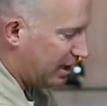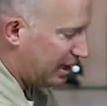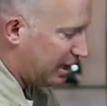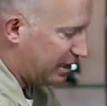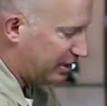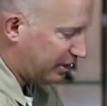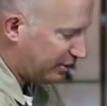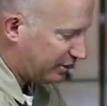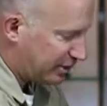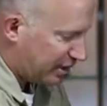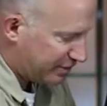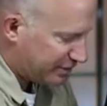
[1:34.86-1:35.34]

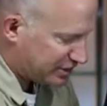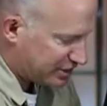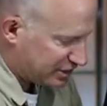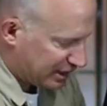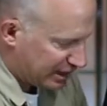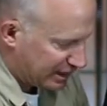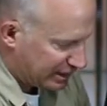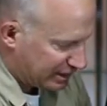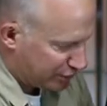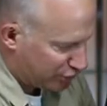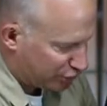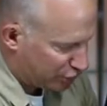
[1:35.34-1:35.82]
It does have a
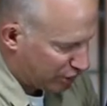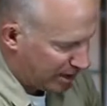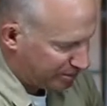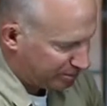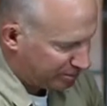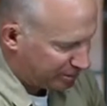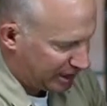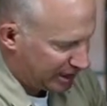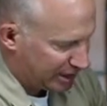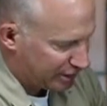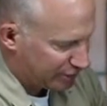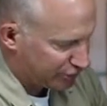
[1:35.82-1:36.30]
slightly
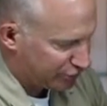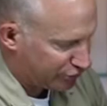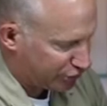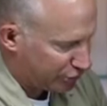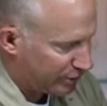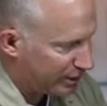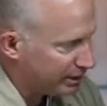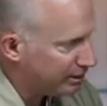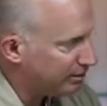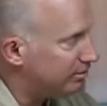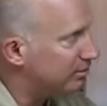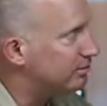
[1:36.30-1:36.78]
dropped tail
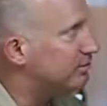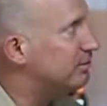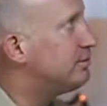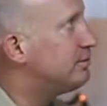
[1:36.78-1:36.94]
to it.